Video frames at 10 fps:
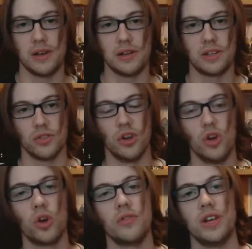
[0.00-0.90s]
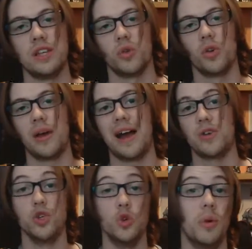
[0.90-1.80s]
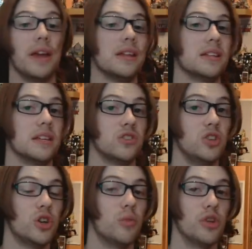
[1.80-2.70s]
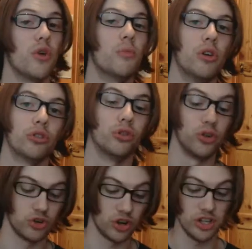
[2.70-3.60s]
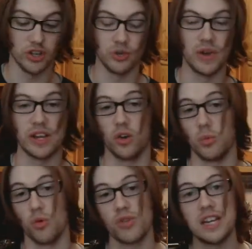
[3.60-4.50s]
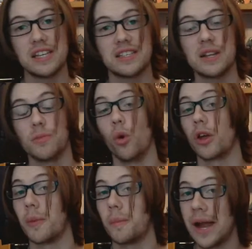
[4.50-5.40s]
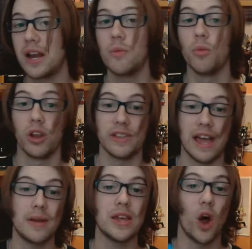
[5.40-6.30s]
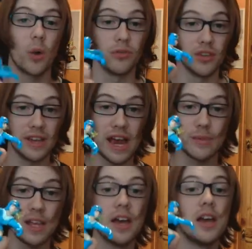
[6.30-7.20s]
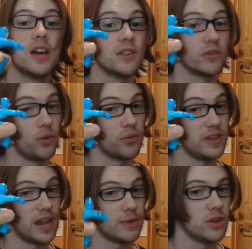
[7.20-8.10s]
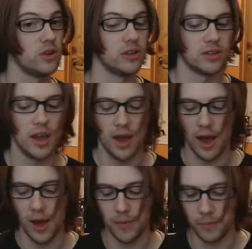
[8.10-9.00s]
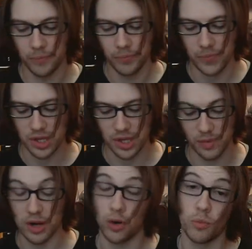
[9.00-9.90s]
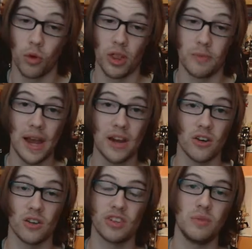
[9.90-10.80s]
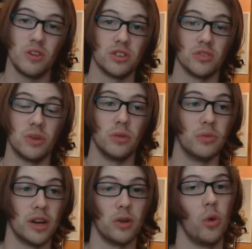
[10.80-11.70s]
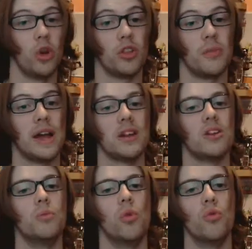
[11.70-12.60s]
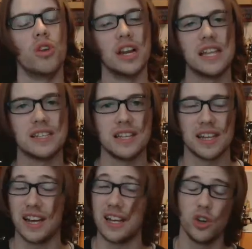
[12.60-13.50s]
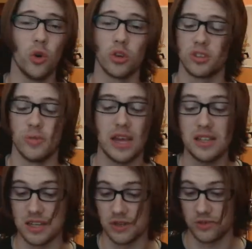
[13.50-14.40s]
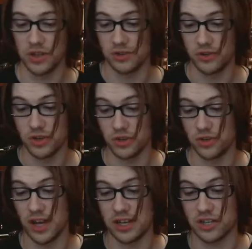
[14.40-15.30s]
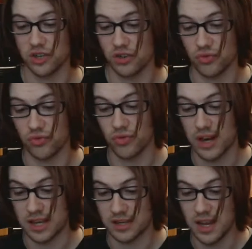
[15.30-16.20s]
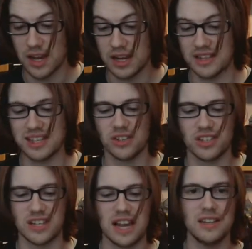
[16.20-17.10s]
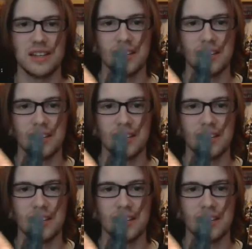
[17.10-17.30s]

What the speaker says: the look of it is all about how you paint it. So you can put your own personal touch on it. You can make it look more realistic, more like the manga, more like the anime. I prefer the anime, so I've gone for the anime colours. You can make it look more like the manga, and I've seen pictures of people who made it more like the manga and more realistic, and it looks amazing. If you can do that, it's great. It's a little stand.